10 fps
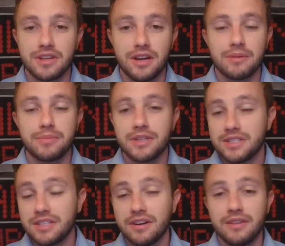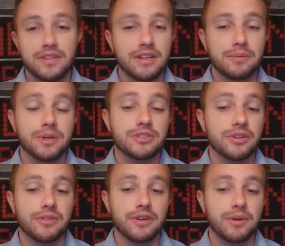lineup see left-handed
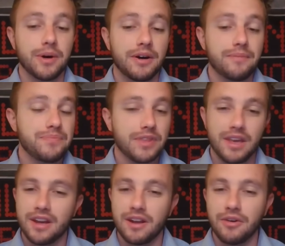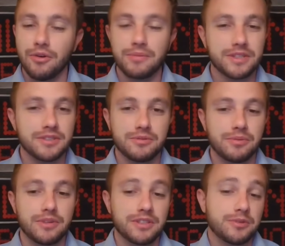pitching really well, and at home this is
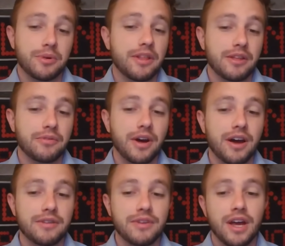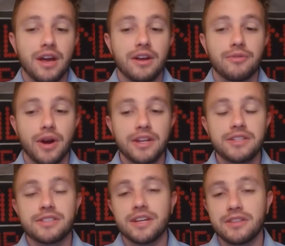this is where they thrive.
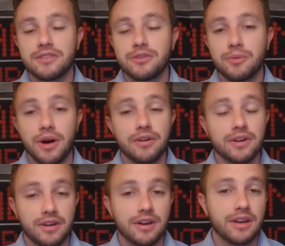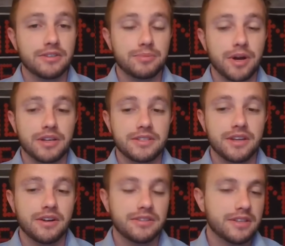Righties tend to do well against Braxton
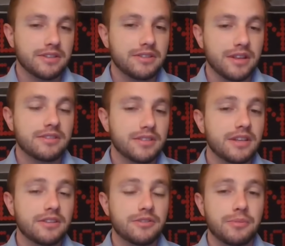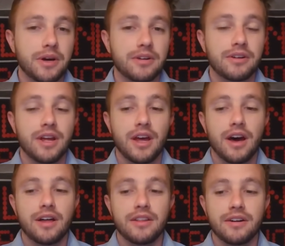Garrett, then tend to do better
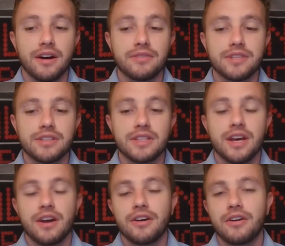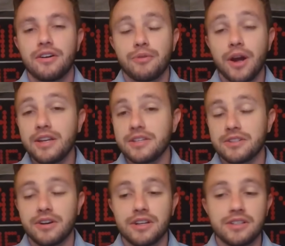uh, than lefties. Uh, righties
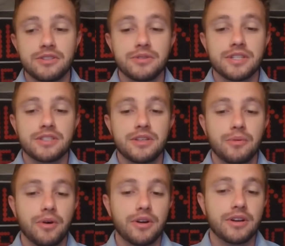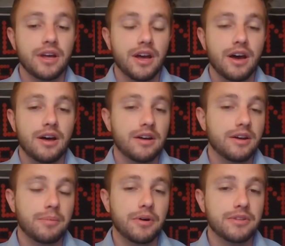are hitting 261 uh,
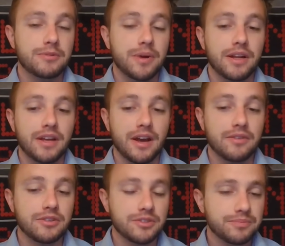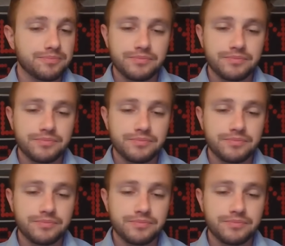opponents' batting average